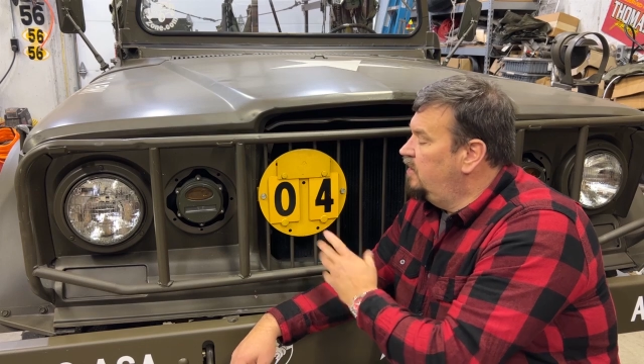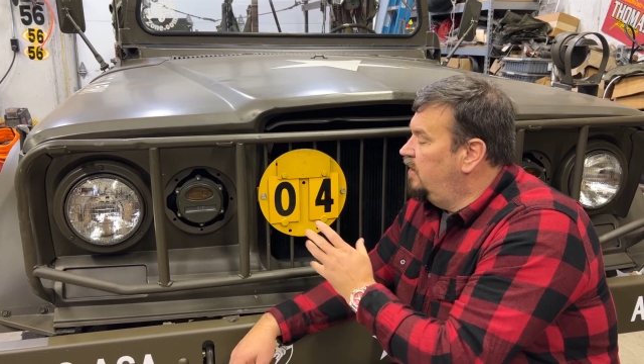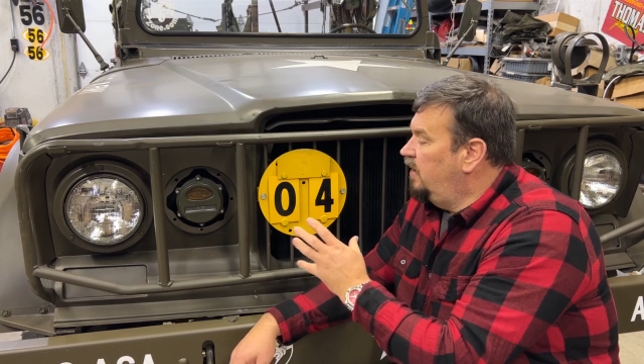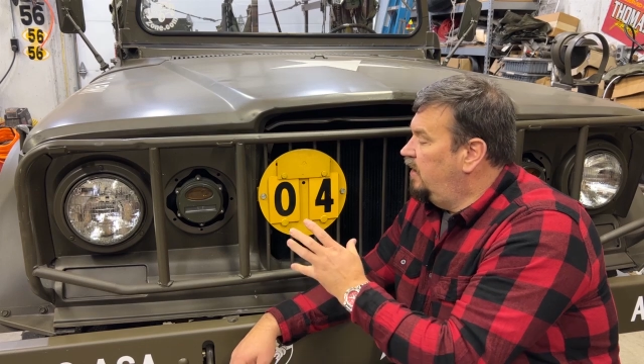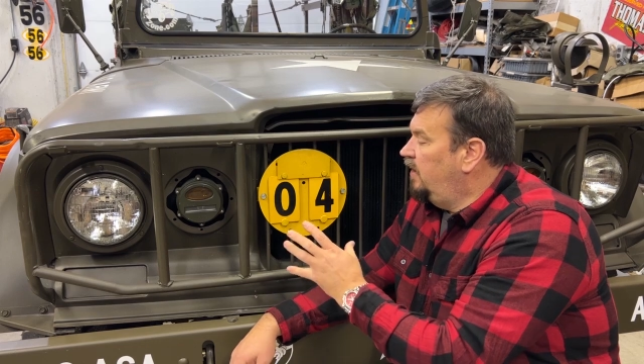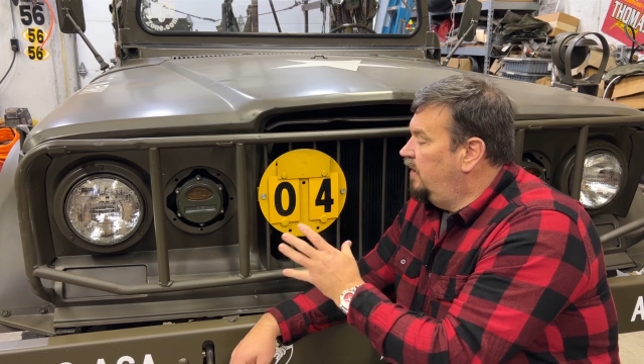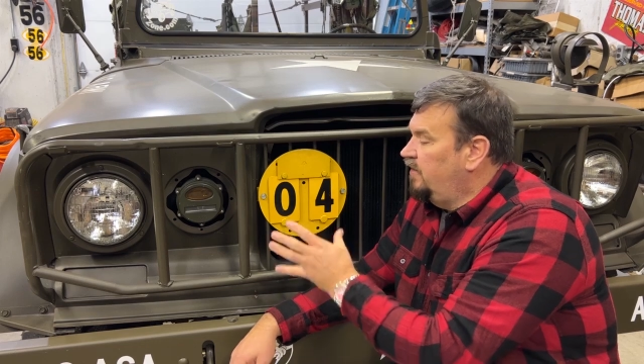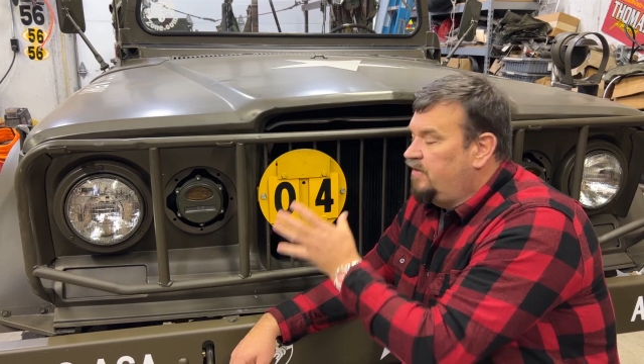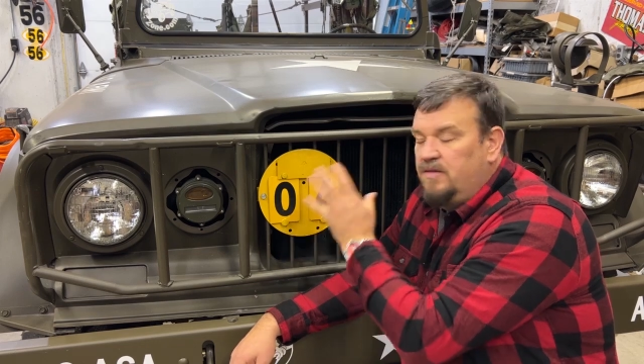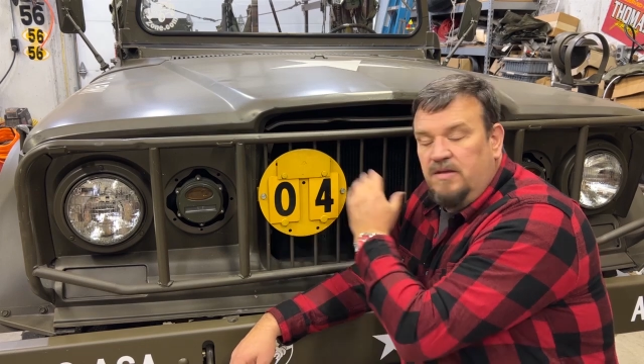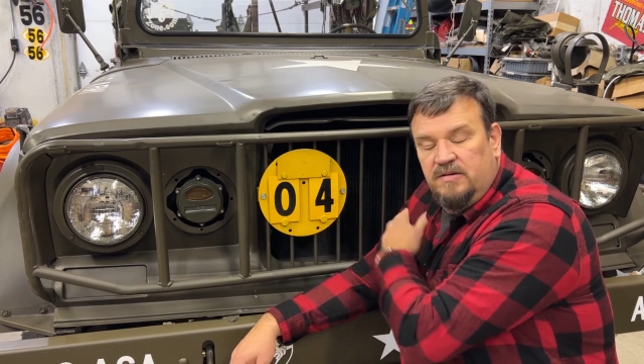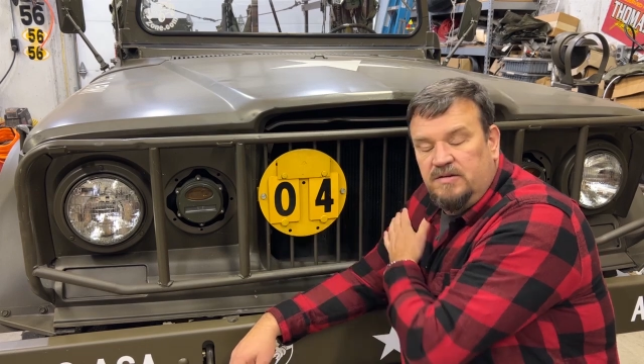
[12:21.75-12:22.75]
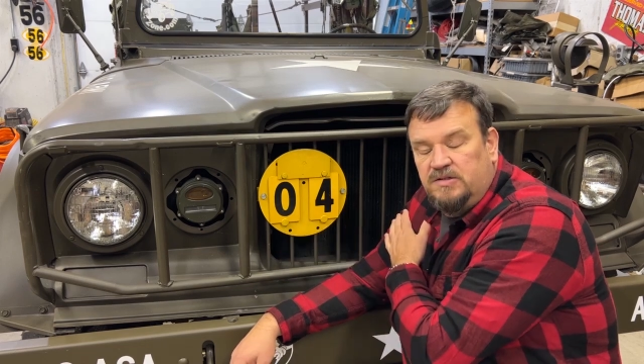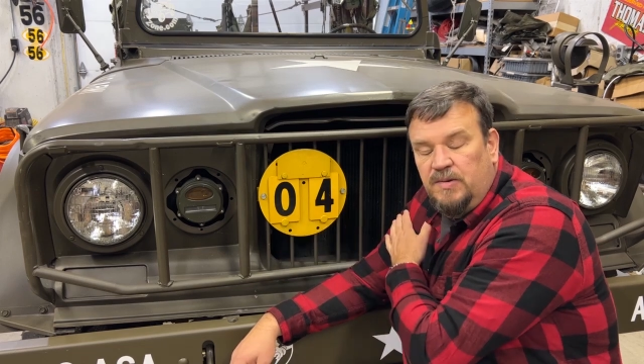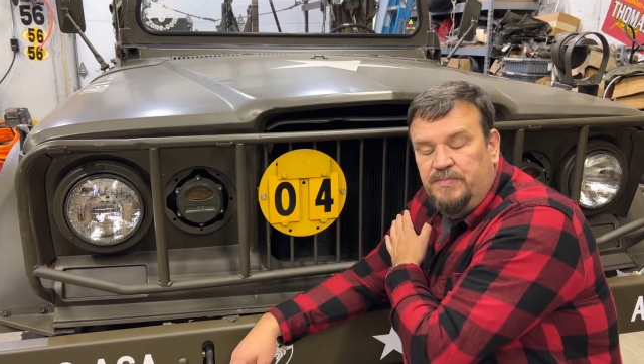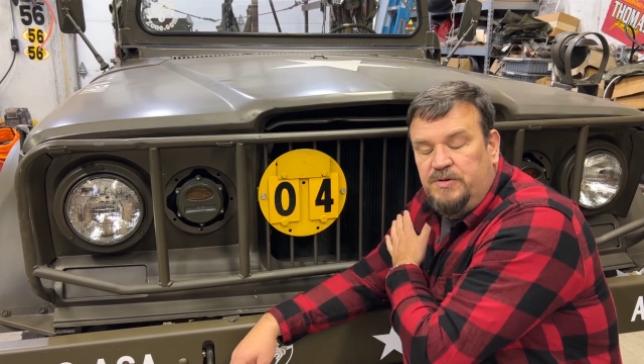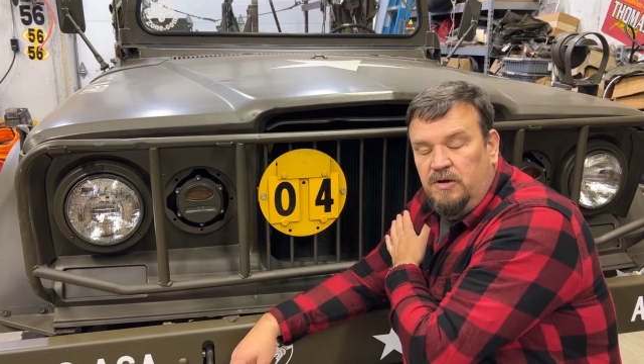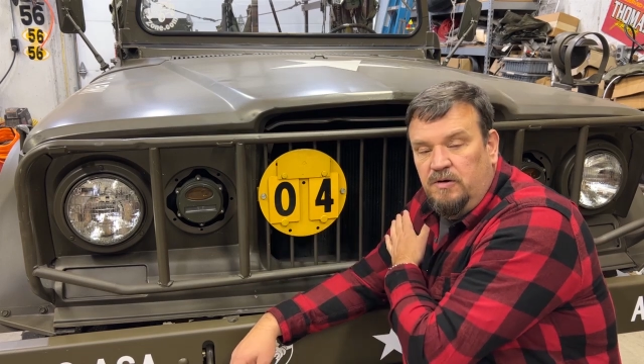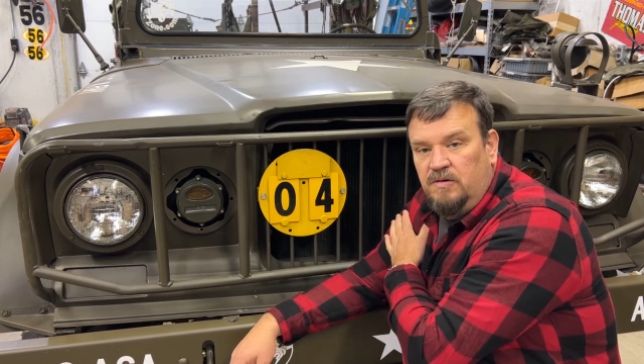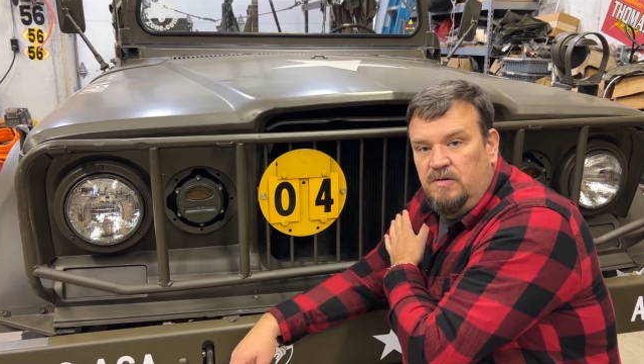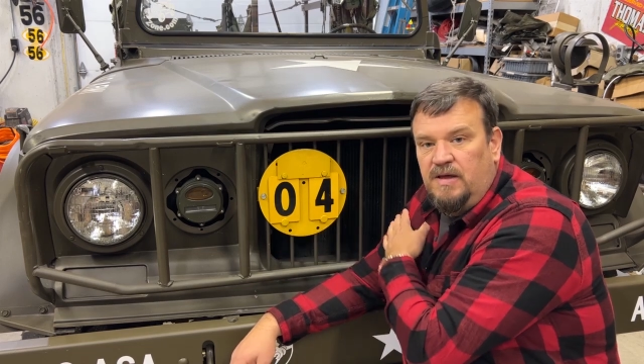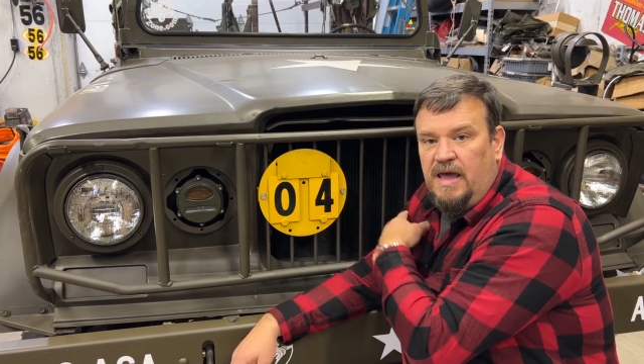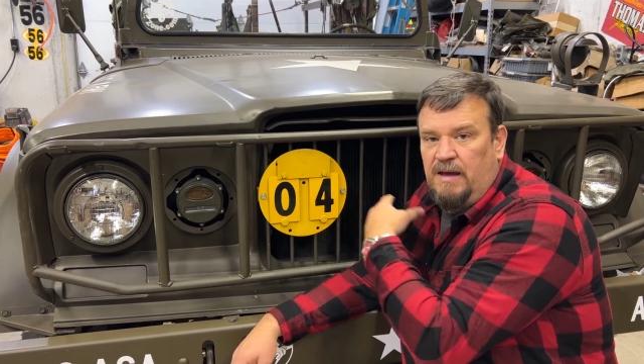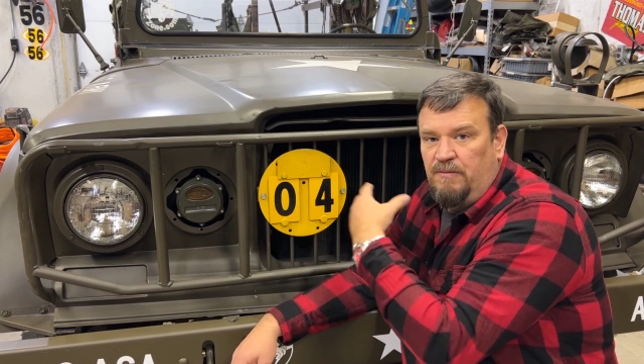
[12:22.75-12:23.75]
the
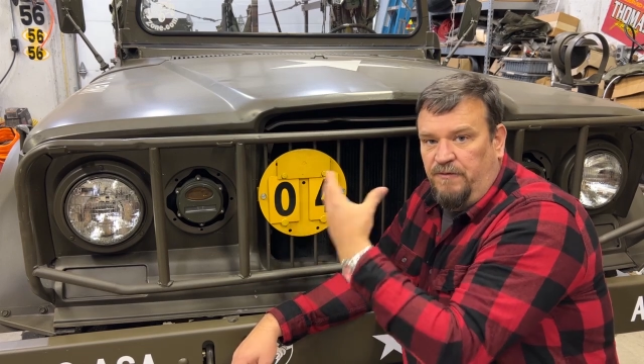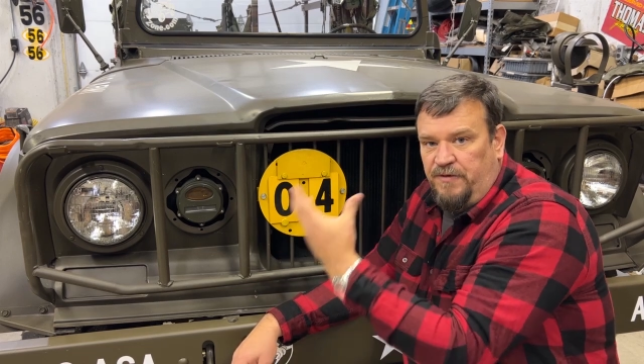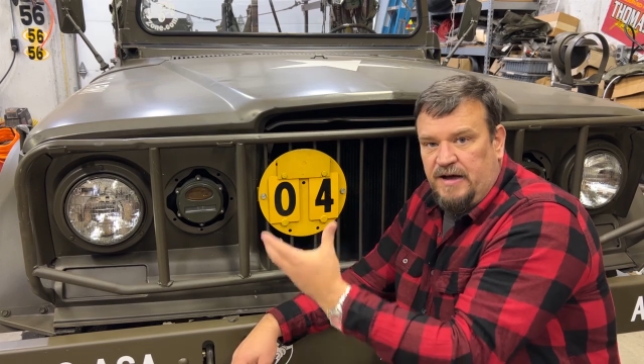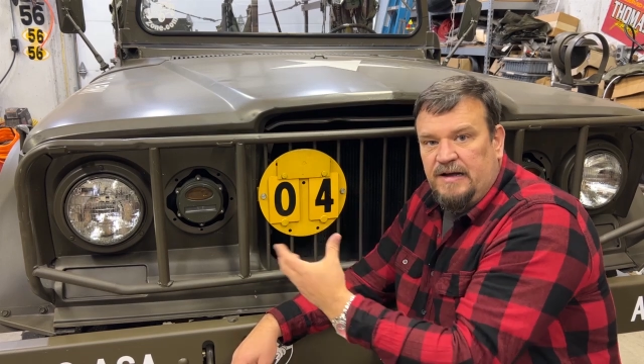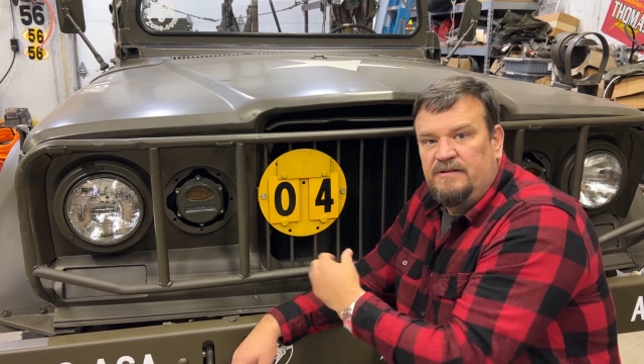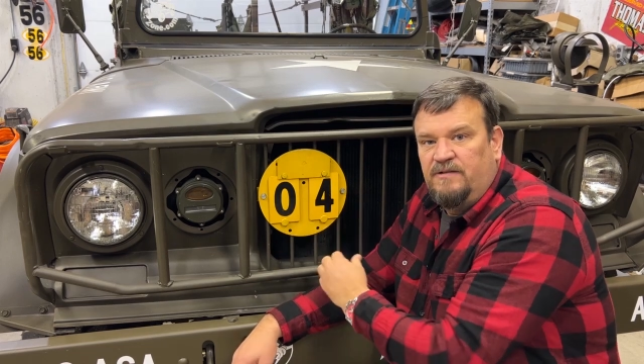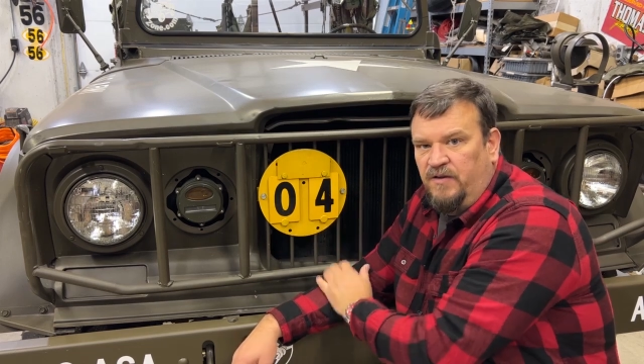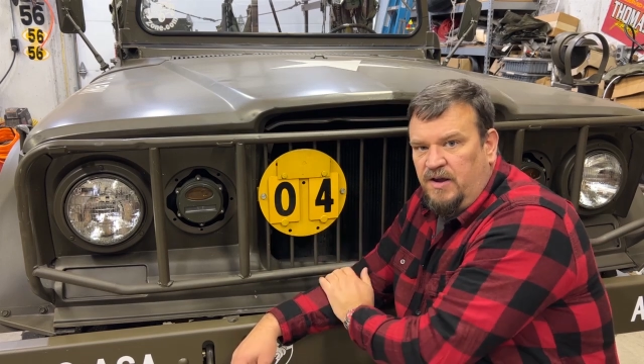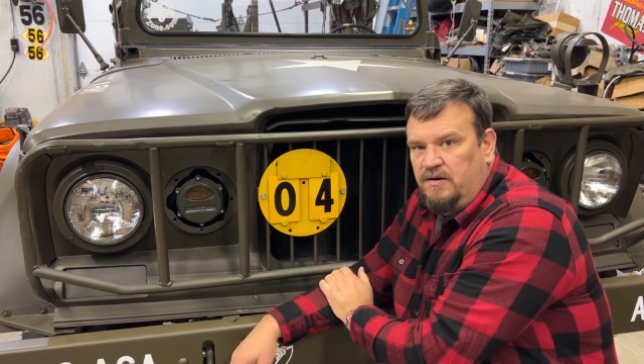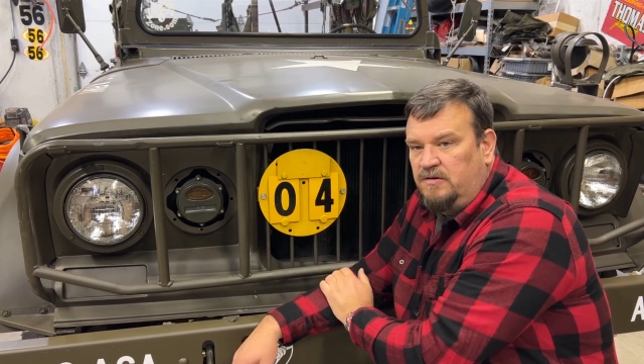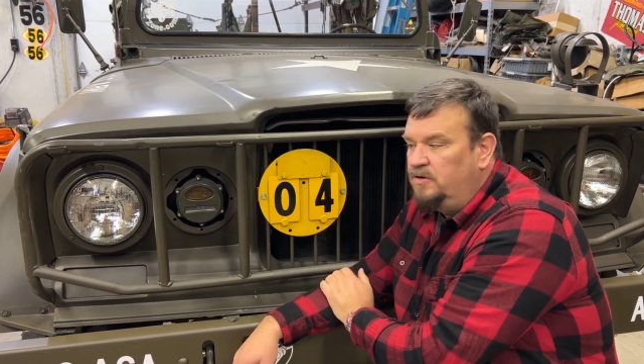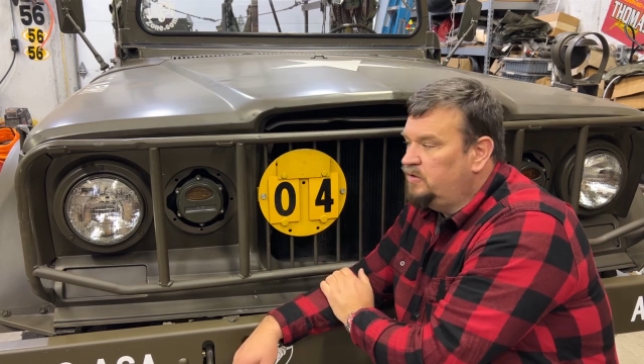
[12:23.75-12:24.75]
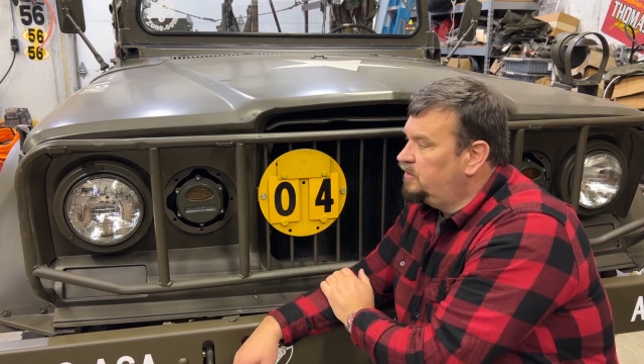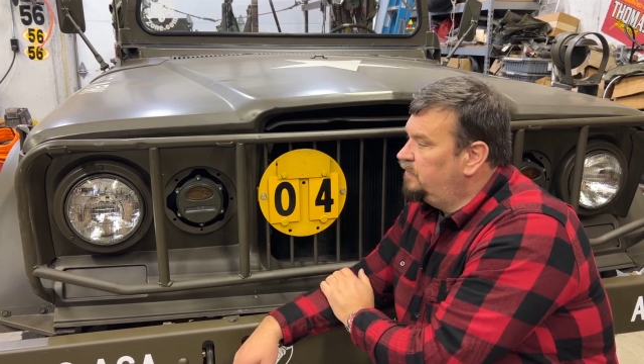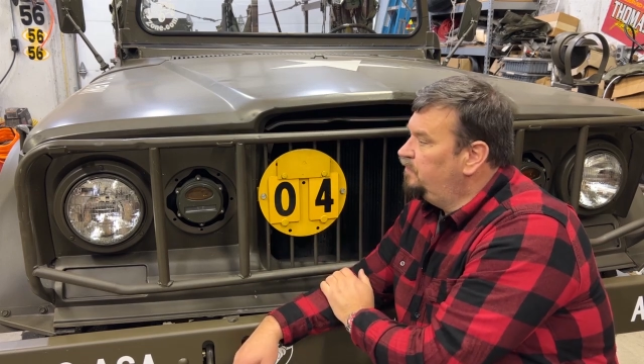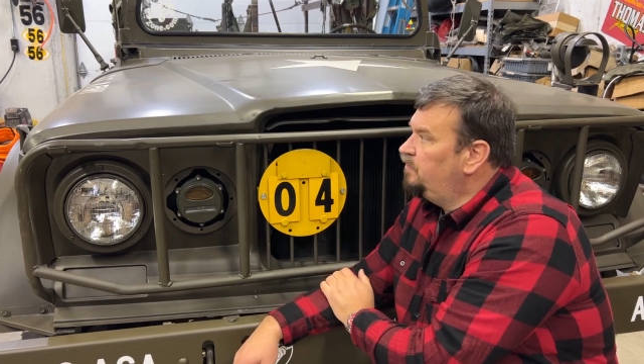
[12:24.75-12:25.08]
subdued camouflage vehicles.